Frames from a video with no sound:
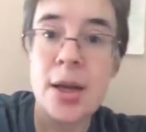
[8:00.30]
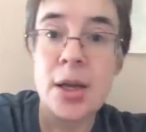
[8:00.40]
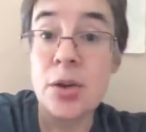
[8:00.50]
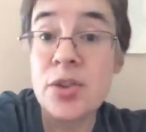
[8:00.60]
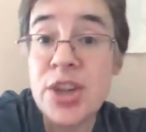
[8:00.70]

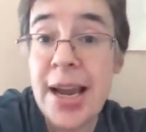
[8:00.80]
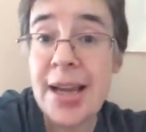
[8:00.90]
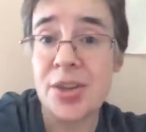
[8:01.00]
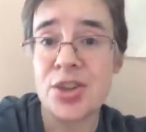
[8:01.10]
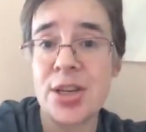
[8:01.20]
You've
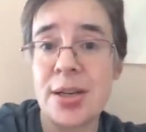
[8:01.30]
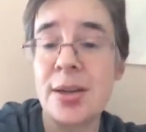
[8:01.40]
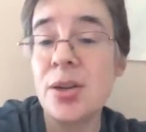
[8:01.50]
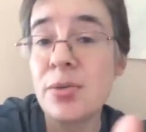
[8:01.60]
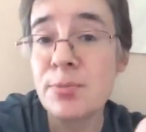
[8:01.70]
changed.
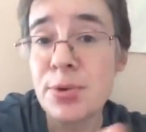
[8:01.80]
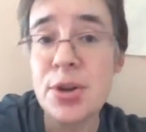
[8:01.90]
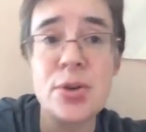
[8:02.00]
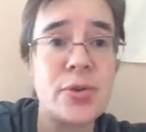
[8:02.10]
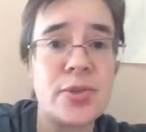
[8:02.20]
You've
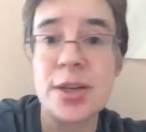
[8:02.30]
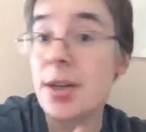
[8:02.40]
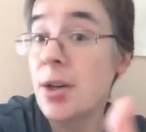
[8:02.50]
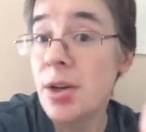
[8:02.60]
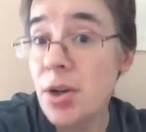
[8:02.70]
improved.
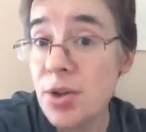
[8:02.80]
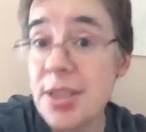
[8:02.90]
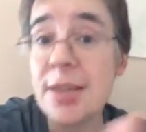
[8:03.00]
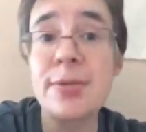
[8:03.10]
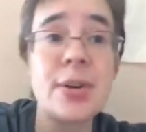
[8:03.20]
You're
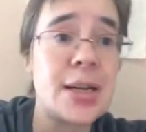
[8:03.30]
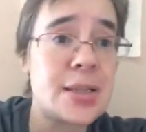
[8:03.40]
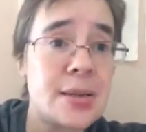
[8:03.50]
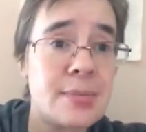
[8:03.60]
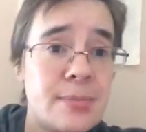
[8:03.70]

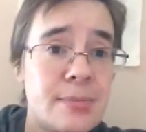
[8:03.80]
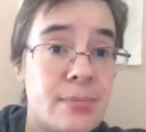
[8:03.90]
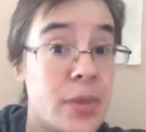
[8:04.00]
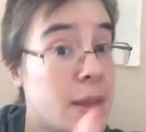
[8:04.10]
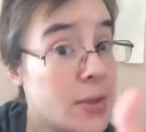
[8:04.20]
different.
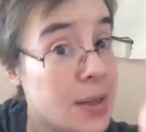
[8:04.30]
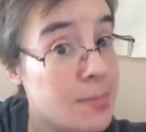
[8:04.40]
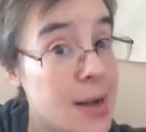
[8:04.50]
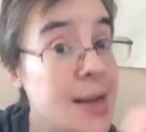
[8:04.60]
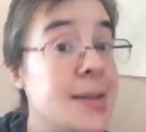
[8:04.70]
Now, they
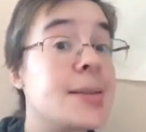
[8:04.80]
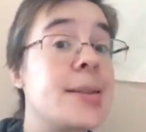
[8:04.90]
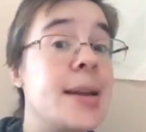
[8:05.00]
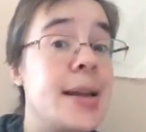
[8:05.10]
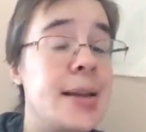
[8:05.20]
might
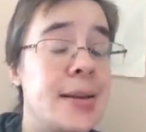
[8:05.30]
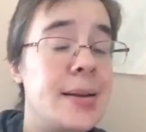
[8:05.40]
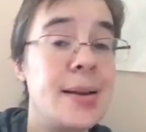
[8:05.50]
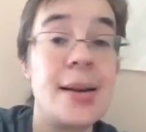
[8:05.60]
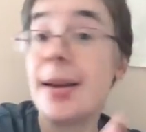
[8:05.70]
say,
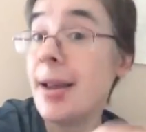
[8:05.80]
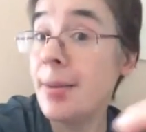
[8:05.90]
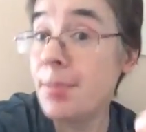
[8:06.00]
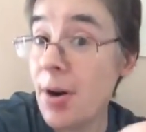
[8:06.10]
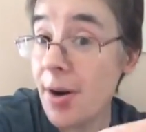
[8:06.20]

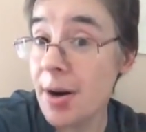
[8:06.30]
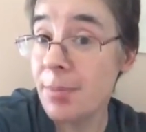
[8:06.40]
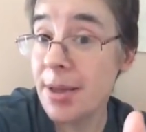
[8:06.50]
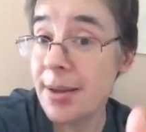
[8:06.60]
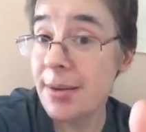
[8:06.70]
hey, Barb.
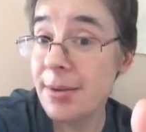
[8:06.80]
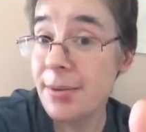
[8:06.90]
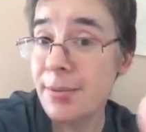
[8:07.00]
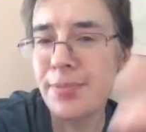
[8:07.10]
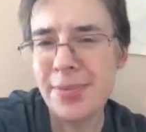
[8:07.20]

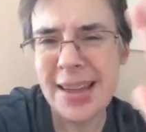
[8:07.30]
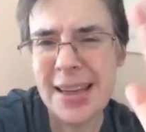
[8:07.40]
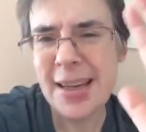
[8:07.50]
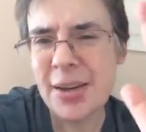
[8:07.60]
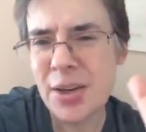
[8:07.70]

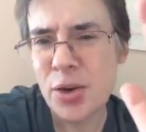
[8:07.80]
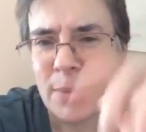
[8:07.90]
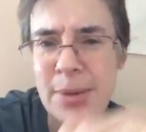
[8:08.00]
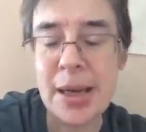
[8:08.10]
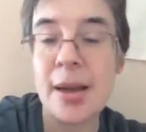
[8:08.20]
You know what
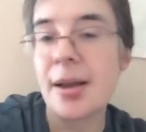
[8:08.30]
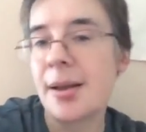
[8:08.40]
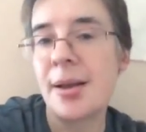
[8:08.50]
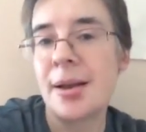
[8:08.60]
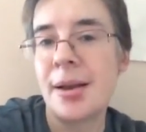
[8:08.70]
I mean?
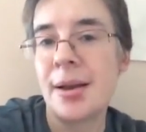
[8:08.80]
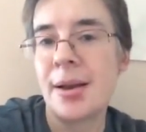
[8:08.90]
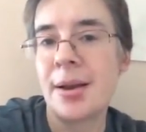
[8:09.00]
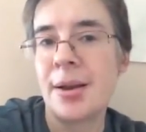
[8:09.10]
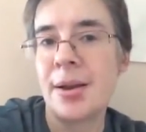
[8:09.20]

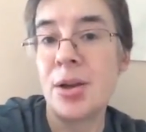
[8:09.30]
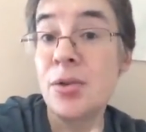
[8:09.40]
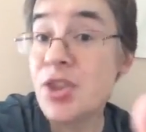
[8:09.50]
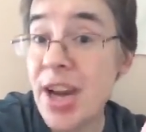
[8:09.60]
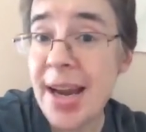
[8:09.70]

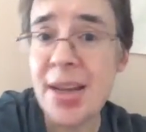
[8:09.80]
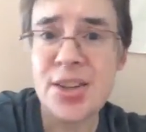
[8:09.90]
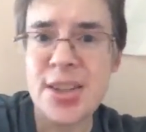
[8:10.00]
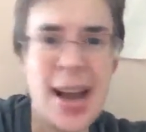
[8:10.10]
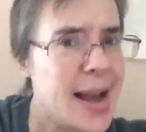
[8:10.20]
You've
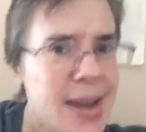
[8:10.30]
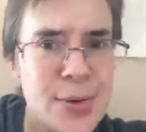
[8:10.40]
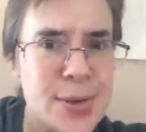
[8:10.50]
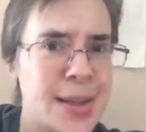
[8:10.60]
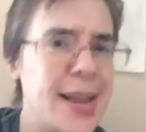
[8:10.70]
changed. I
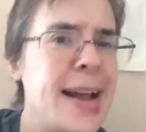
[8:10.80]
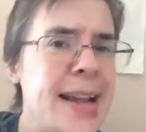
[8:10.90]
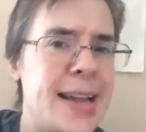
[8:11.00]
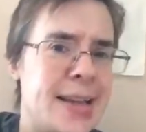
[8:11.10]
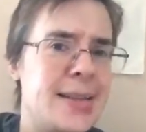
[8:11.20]
don't
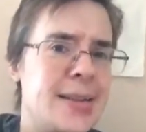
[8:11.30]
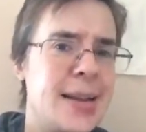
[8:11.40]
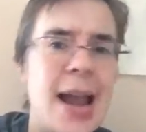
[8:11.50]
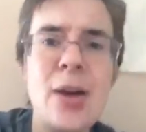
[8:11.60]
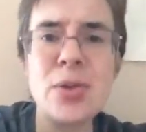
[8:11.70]
like it.
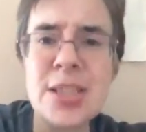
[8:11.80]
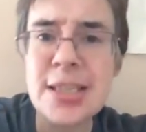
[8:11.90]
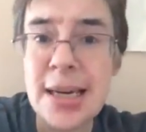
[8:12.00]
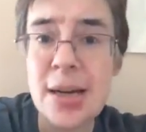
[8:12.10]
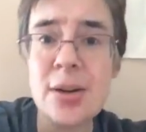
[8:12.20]
How
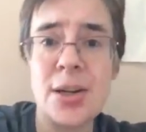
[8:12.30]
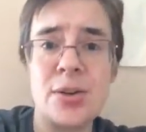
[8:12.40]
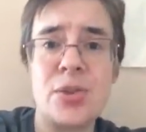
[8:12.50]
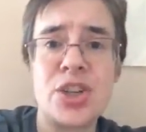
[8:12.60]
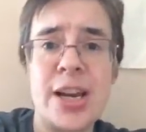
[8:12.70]
dare
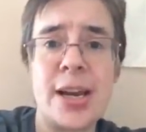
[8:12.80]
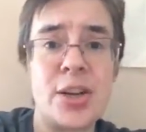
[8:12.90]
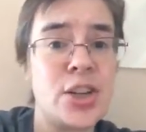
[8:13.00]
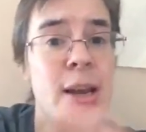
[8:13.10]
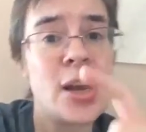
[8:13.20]
you change?